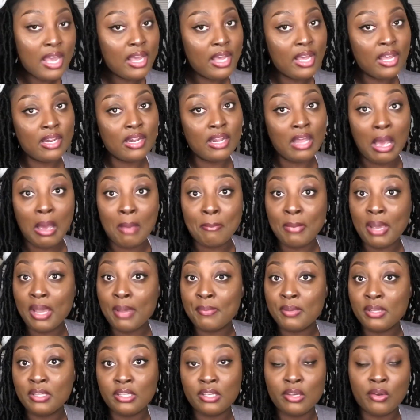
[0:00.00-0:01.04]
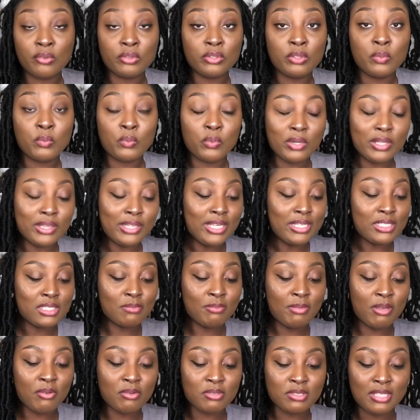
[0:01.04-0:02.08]
And I may be the only one that
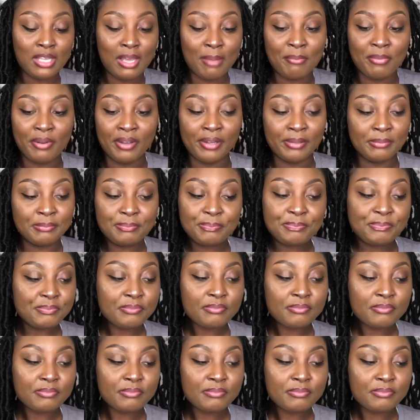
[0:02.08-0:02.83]
smells that, but